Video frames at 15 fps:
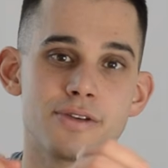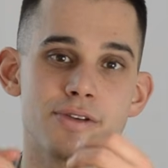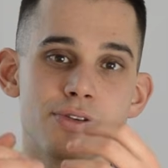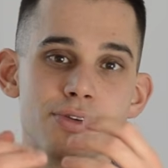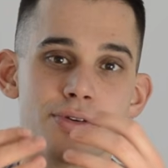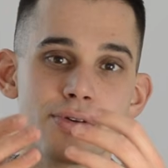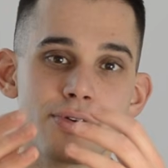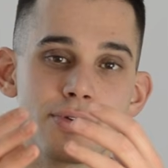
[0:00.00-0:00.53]

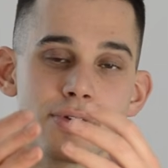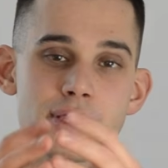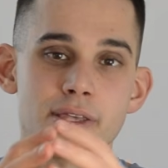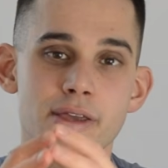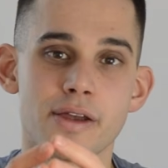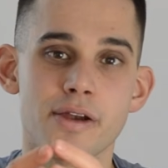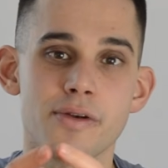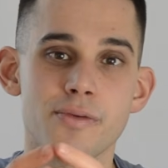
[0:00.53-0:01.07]
your
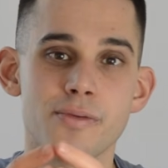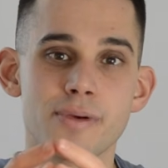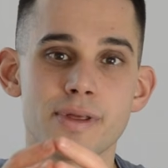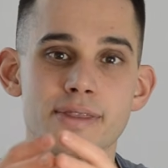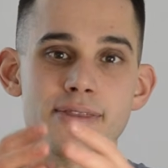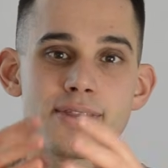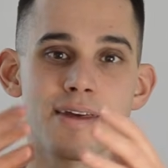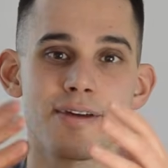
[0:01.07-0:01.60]
hair
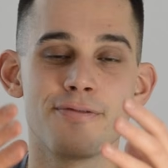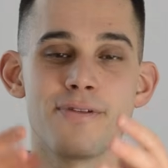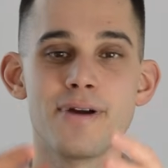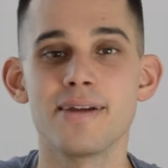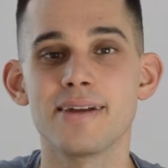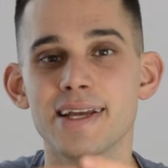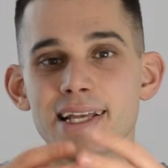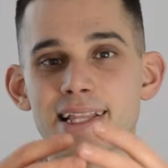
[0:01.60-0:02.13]
with a
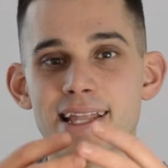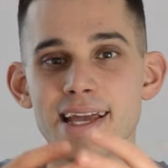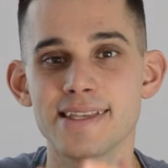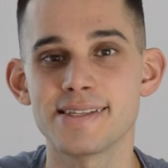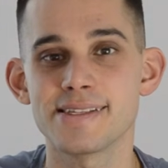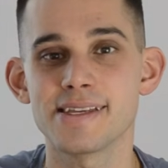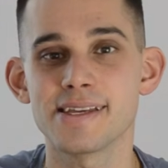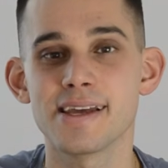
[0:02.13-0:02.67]
very
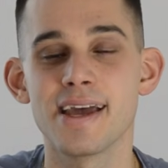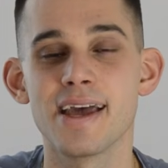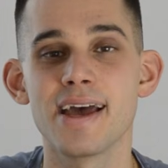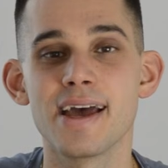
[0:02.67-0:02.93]
cleansing